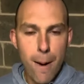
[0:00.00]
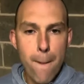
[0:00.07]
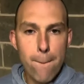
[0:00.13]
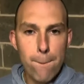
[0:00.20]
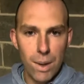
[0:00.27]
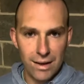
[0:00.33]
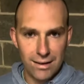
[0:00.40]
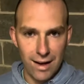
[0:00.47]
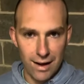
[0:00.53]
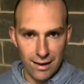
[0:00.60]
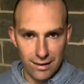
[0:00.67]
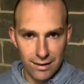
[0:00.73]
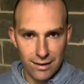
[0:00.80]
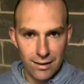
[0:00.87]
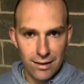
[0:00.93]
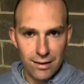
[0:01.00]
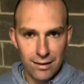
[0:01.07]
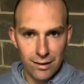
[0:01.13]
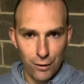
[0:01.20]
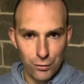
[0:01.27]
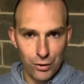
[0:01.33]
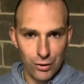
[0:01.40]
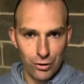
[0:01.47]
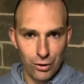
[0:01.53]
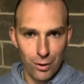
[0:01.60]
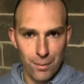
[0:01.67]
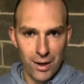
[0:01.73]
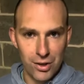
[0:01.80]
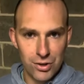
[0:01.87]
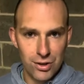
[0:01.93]
But God loves you so
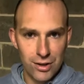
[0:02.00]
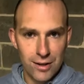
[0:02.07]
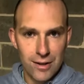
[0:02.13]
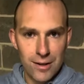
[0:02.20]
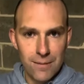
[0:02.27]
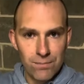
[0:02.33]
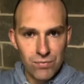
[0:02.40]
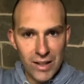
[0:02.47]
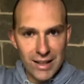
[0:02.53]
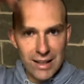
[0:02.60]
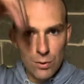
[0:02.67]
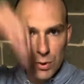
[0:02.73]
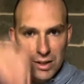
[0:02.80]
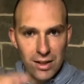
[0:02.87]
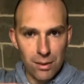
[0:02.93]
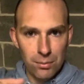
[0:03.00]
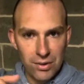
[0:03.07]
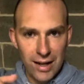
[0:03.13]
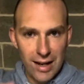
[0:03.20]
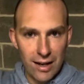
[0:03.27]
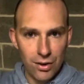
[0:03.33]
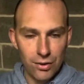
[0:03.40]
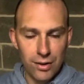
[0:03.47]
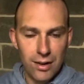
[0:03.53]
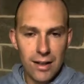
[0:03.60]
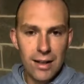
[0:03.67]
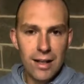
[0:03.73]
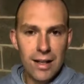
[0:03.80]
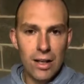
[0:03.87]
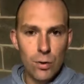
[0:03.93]
much that he would come down.
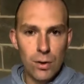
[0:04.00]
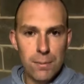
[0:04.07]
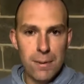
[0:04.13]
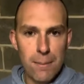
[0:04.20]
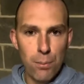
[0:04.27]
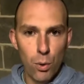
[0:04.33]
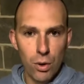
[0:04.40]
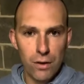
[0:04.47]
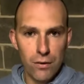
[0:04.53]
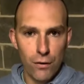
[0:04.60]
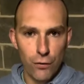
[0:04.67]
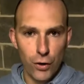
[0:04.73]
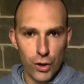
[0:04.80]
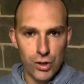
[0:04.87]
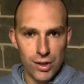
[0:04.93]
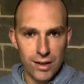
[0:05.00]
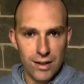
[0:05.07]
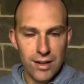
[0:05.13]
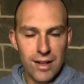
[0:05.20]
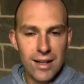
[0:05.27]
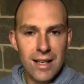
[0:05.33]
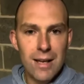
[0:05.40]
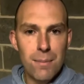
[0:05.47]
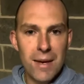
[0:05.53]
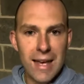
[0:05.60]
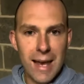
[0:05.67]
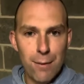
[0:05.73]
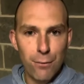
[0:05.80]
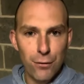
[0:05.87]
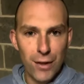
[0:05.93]
He would be born of a virgin. He
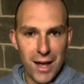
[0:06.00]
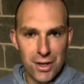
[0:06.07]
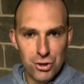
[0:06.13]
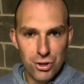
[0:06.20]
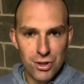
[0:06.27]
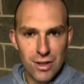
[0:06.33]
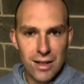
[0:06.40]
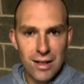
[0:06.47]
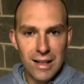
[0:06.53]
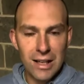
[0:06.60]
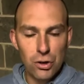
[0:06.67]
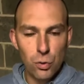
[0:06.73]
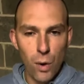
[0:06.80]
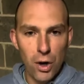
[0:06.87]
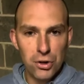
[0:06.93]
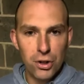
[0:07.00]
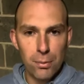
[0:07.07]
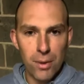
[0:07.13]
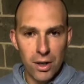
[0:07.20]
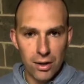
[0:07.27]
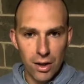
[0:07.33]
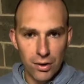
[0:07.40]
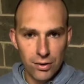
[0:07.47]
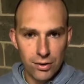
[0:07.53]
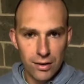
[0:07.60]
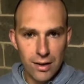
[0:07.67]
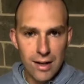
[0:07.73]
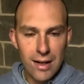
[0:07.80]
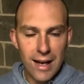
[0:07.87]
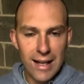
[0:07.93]
became flesh. He dwelt among us,
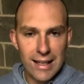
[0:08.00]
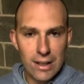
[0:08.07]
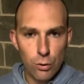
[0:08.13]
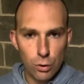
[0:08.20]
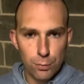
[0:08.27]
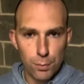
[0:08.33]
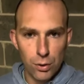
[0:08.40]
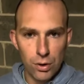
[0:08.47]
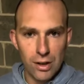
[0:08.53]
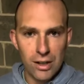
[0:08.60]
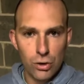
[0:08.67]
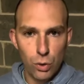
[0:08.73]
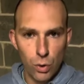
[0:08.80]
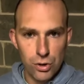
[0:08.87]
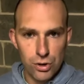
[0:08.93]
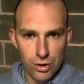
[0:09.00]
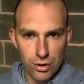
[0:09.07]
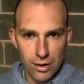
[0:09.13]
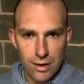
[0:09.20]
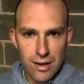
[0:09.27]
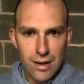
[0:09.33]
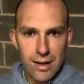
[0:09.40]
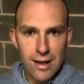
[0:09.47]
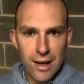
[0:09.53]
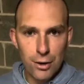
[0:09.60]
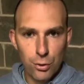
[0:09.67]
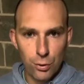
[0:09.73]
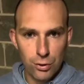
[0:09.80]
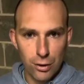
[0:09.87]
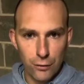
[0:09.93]
and he was brutally tortured and
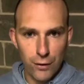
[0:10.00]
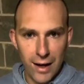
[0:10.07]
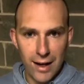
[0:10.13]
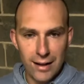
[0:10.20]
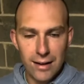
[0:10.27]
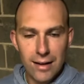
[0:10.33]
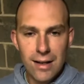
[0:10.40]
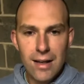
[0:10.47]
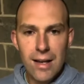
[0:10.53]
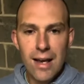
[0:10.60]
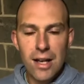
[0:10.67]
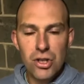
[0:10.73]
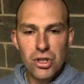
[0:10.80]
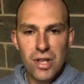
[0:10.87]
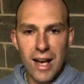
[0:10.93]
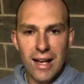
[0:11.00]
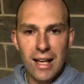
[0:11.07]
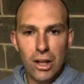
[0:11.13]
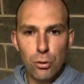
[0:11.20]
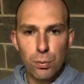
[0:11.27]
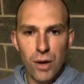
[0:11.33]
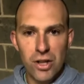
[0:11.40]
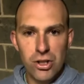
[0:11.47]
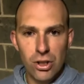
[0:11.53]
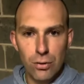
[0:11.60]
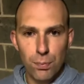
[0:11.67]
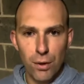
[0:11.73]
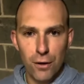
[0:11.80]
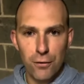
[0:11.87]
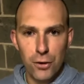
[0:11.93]
crucified and shed his precious
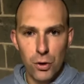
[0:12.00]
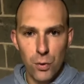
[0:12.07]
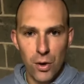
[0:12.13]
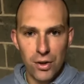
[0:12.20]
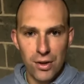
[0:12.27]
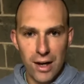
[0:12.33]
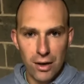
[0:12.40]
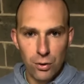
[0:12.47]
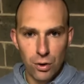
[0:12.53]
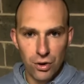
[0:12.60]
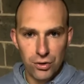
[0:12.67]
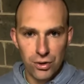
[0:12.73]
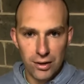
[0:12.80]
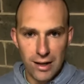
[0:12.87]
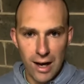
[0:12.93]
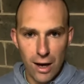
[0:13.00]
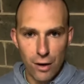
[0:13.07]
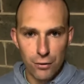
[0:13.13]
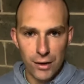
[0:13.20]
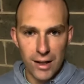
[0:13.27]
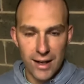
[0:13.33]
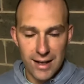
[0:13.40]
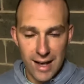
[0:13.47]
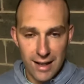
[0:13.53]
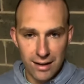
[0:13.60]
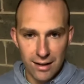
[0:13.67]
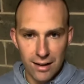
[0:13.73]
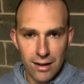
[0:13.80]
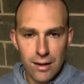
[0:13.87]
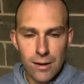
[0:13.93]
blood for you on that cross at Calvary. Again,
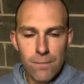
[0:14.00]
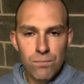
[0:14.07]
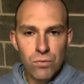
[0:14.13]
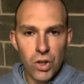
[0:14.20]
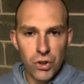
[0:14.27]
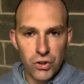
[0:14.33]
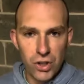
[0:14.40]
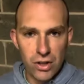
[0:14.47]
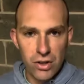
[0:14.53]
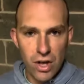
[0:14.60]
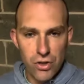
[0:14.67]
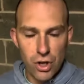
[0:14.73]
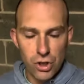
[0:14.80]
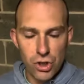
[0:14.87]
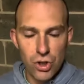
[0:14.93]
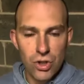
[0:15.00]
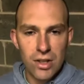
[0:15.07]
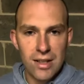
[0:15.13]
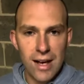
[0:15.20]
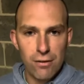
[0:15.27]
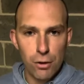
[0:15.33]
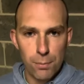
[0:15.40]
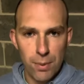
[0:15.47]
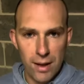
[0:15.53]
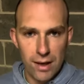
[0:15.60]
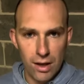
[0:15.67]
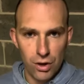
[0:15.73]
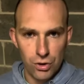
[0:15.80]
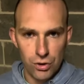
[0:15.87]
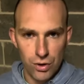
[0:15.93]
the sin that you could never pay
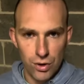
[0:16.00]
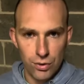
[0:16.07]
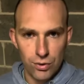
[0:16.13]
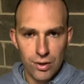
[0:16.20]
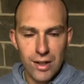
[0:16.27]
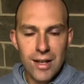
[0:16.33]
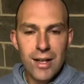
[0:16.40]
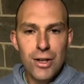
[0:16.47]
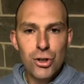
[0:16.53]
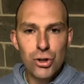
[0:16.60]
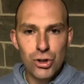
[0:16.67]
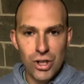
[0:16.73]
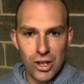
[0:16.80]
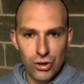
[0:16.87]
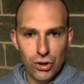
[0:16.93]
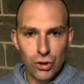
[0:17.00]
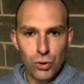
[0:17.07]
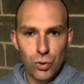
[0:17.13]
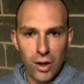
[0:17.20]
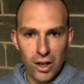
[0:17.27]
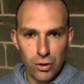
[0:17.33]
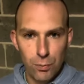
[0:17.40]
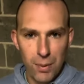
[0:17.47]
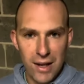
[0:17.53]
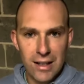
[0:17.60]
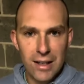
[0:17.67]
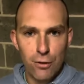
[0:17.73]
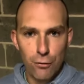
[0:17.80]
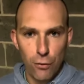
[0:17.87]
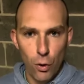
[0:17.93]
on your own, Jesus Christ paid
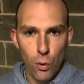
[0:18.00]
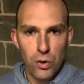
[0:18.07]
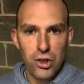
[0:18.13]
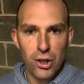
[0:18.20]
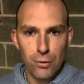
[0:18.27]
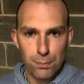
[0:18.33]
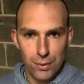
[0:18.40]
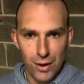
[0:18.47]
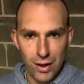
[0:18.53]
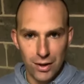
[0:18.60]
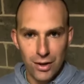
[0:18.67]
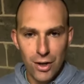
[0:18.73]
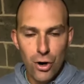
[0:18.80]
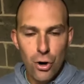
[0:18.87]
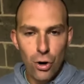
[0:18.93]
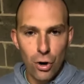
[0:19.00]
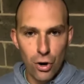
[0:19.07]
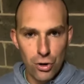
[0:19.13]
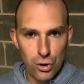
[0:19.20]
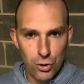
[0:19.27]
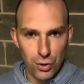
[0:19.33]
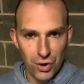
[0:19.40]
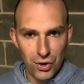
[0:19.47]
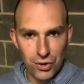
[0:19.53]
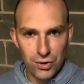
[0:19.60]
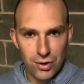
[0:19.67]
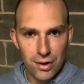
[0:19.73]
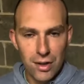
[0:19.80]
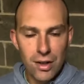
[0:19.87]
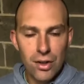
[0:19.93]
it in full with his blood on the
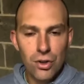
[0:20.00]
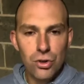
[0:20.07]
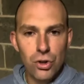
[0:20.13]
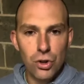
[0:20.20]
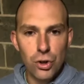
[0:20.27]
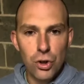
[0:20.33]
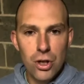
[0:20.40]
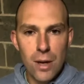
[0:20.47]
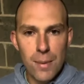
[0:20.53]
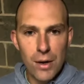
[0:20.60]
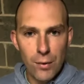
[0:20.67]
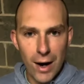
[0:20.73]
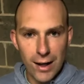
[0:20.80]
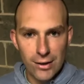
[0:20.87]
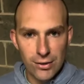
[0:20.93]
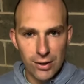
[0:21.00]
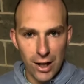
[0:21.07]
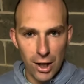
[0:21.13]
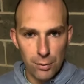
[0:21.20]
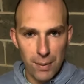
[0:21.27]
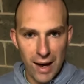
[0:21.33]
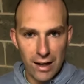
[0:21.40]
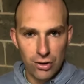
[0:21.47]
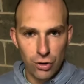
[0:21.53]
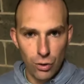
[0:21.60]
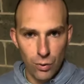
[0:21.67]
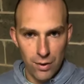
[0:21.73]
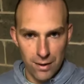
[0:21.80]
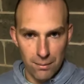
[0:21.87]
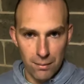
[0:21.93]
cross, so you could be reconciled back
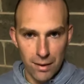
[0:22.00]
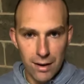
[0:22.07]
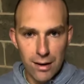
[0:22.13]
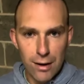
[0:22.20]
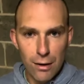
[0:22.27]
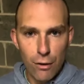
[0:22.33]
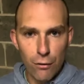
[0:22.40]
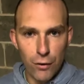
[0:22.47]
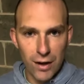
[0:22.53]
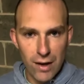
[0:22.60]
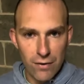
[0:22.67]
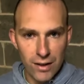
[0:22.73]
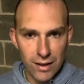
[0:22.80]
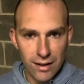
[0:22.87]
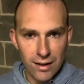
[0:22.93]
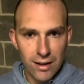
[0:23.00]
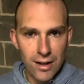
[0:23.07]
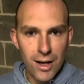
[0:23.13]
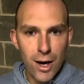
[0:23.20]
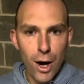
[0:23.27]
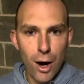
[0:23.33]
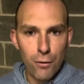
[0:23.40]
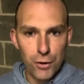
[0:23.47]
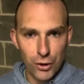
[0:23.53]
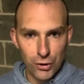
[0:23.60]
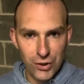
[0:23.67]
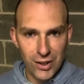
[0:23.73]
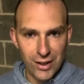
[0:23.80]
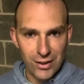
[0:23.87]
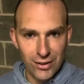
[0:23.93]
to him, forgiven of your
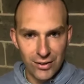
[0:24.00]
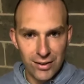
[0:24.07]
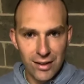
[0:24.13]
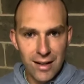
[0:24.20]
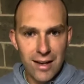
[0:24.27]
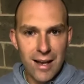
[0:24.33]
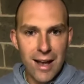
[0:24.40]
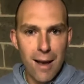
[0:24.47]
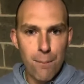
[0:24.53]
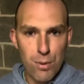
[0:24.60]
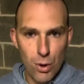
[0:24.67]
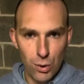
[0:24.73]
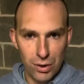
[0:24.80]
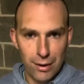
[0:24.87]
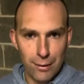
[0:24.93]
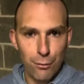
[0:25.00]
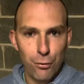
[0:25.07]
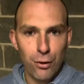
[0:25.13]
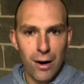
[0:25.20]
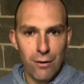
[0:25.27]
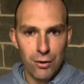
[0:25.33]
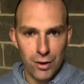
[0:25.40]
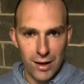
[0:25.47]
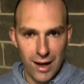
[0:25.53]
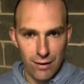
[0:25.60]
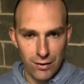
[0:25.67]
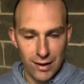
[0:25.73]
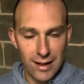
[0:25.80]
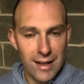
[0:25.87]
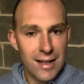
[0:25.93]
sins, and be with him forever in
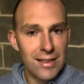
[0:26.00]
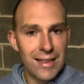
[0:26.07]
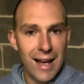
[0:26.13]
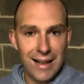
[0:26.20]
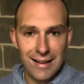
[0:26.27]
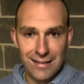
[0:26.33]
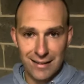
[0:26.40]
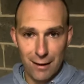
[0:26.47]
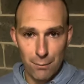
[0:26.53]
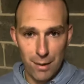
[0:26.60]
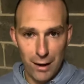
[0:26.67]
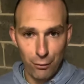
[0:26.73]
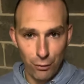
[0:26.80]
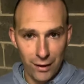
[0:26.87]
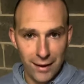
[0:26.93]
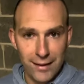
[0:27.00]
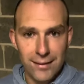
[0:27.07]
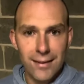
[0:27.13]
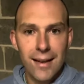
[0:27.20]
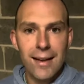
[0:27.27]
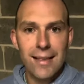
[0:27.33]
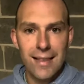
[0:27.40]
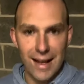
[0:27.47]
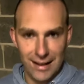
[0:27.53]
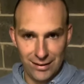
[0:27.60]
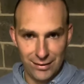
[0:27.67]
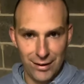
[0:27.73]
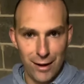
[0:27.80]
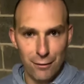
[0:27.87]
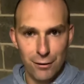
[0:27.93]
heaven. That is love, my friends. That
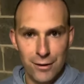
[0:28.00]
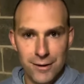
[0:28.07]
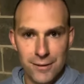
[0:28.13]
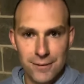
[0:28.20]
is love.